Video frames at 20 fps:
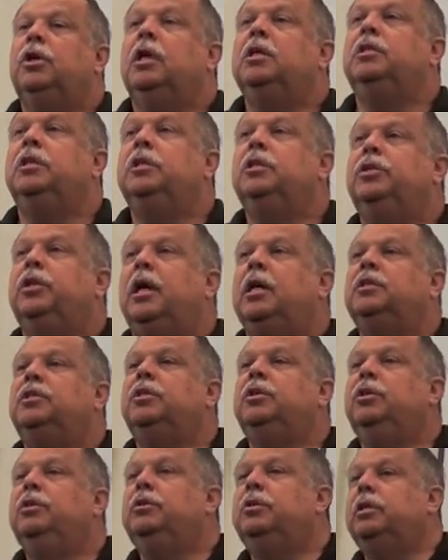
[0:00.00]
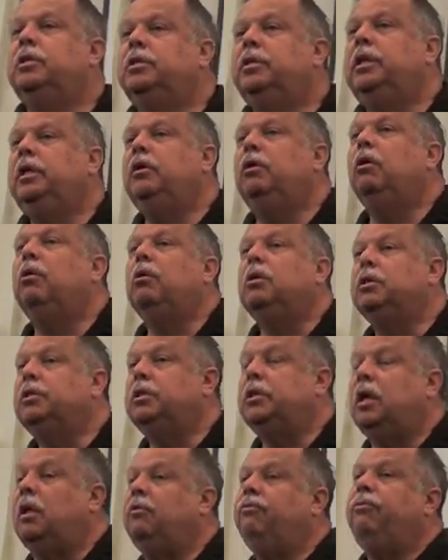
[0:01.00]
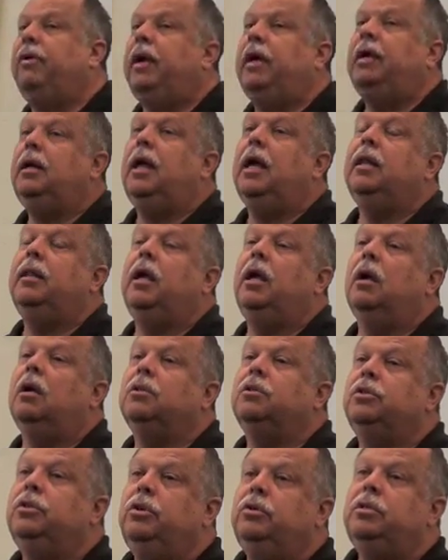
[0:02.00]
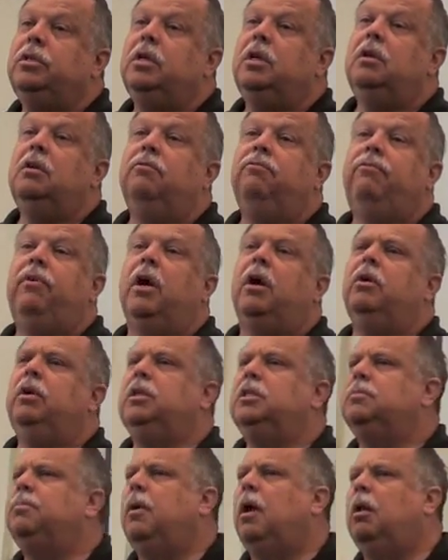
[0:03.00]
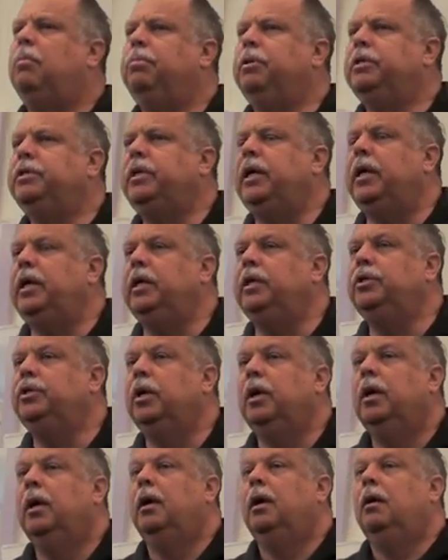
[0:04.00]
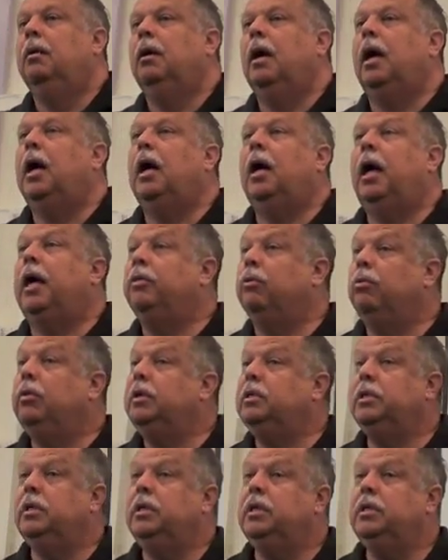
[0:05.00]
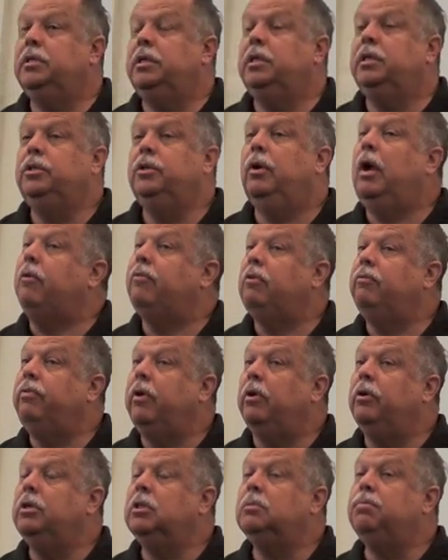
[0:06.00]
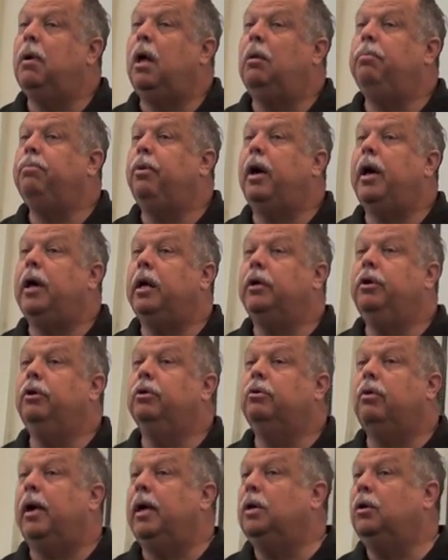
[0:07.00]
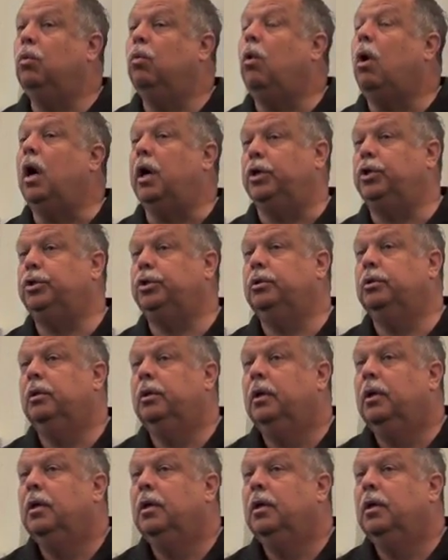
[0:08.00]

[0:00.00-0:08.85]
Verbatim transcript: Johnson & Johnson uses tea laurel sulfate, and they also use it at a very small percentage. And the reason is you have a very small product you're trying to wash.